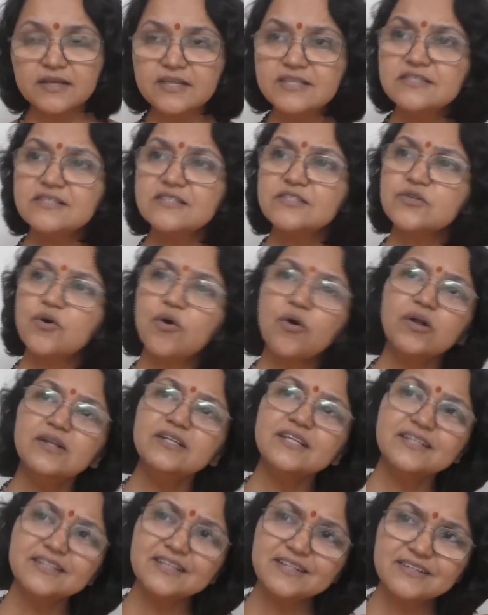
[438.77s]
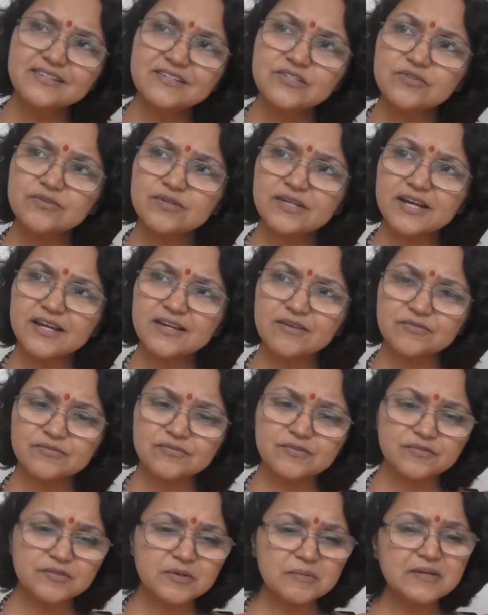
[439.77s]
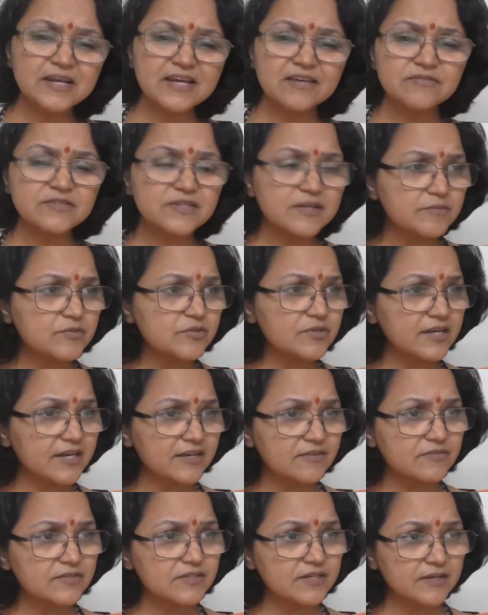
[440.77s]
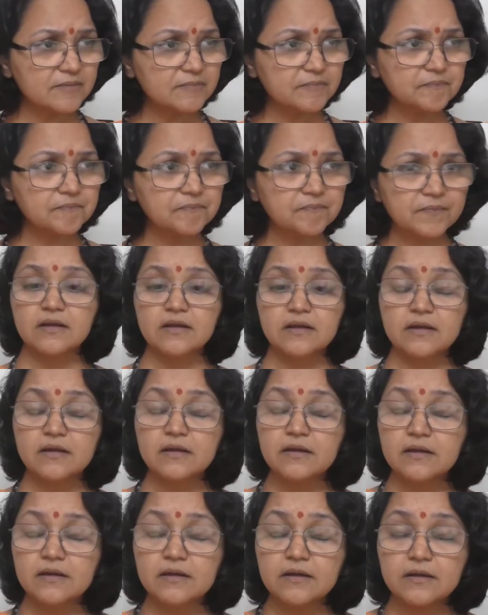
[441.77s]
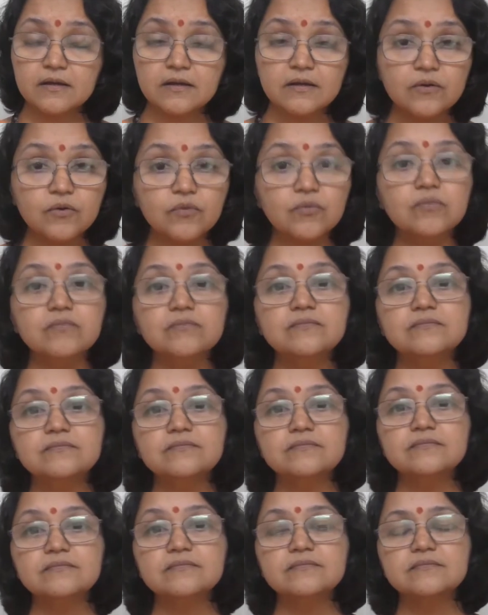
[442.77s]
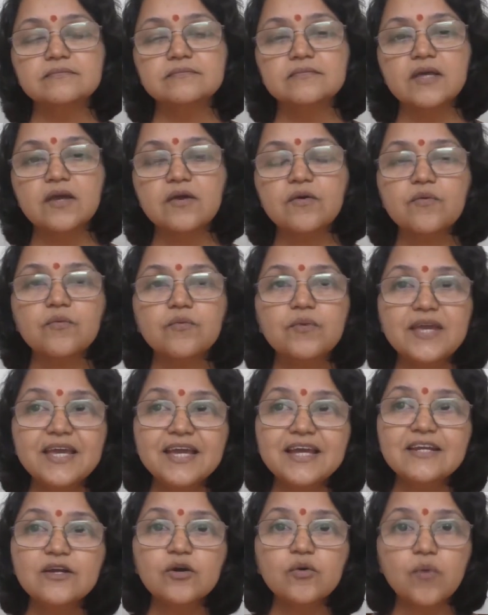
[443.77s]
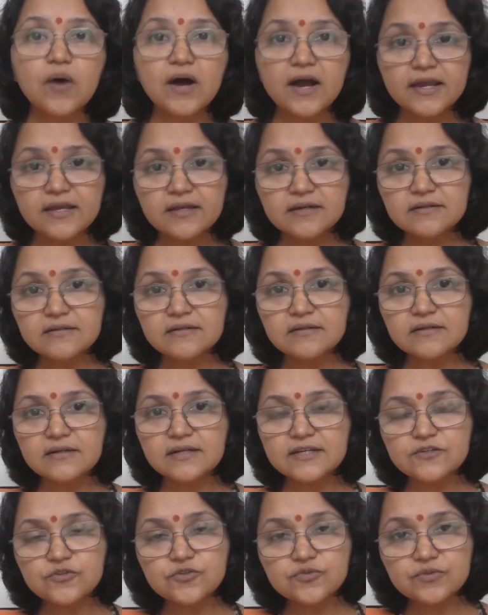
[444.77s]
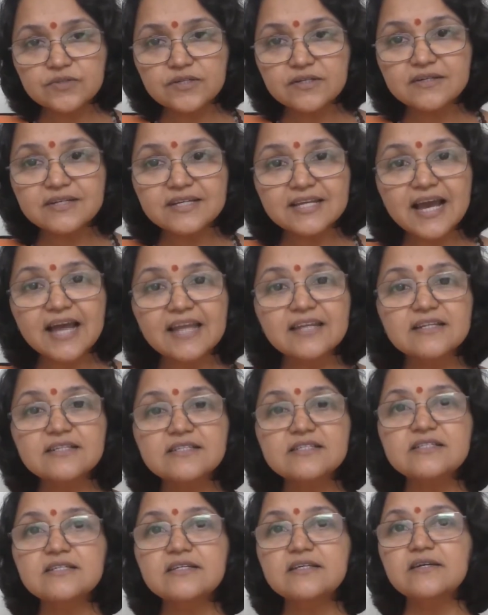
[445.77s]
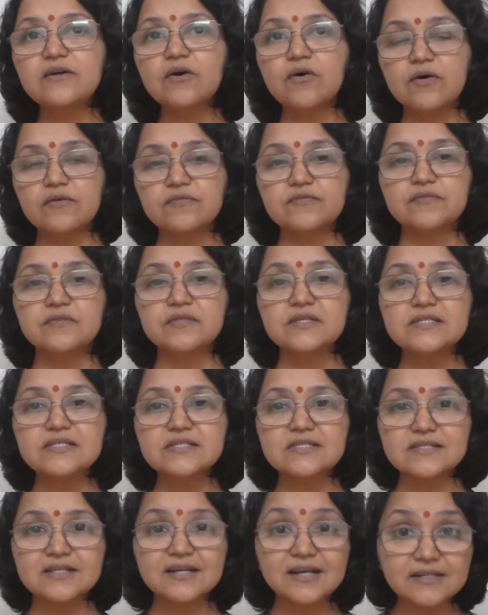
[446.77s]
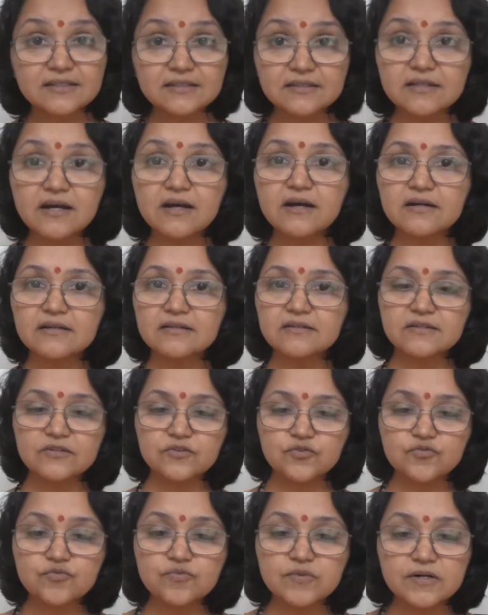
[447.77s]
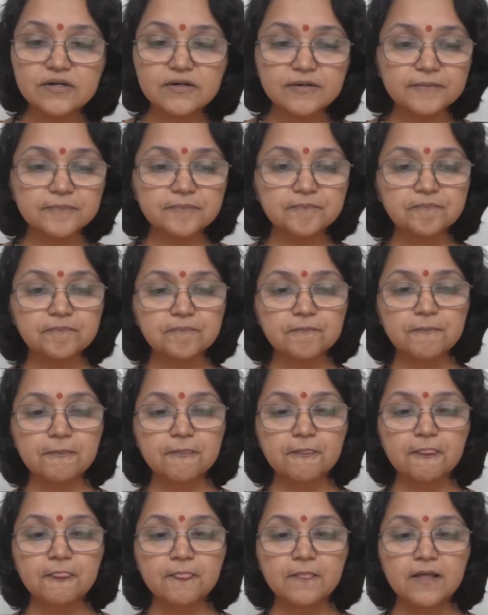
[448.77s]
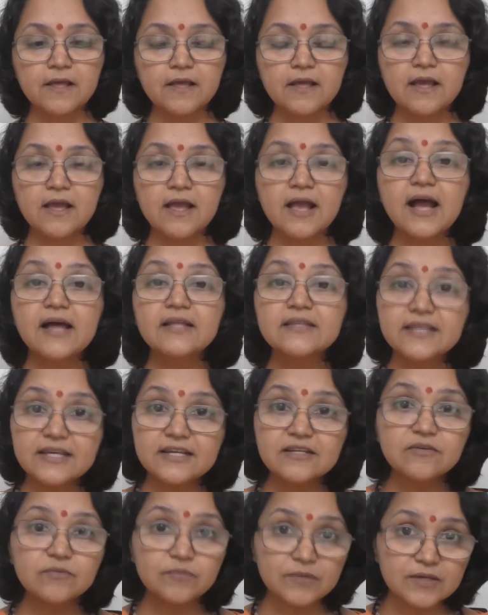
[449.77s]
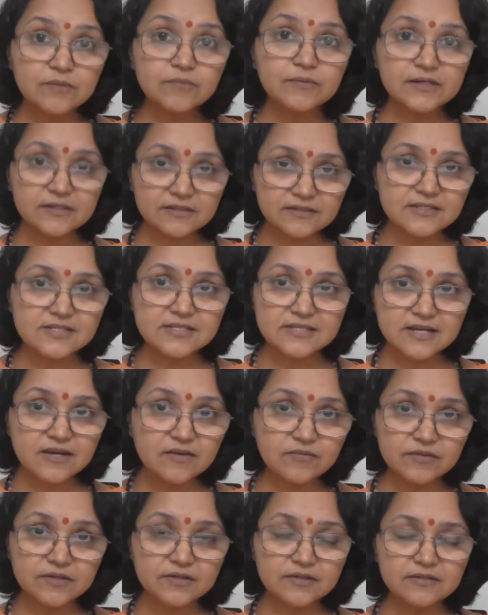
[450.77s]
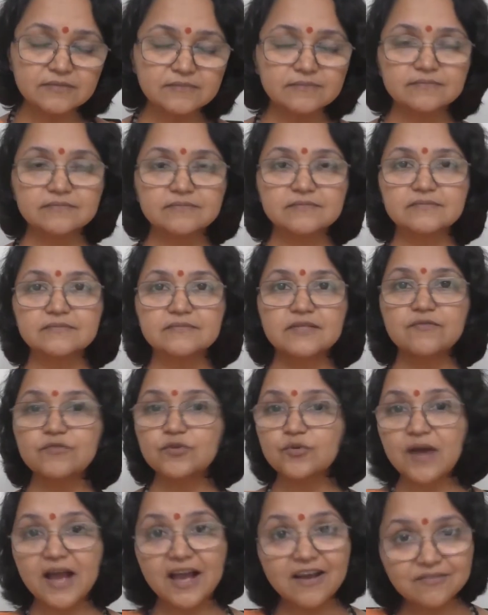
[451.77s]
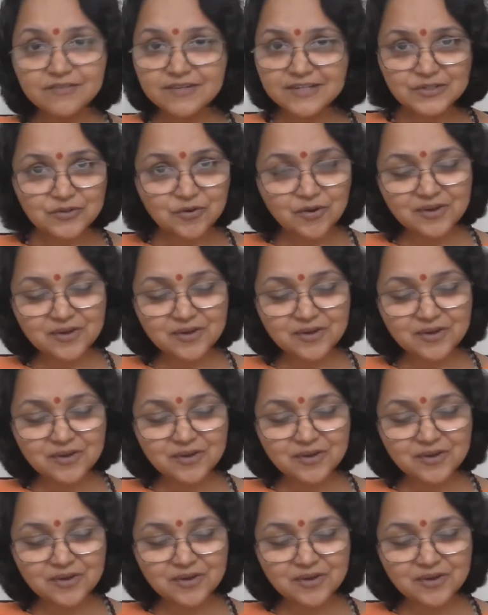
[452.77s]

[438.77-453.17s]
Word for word: Is this all that there is to life from lifetime to lifetime? No. We inquire into the reality of this karta, the doer, and then we will discover, if you haven't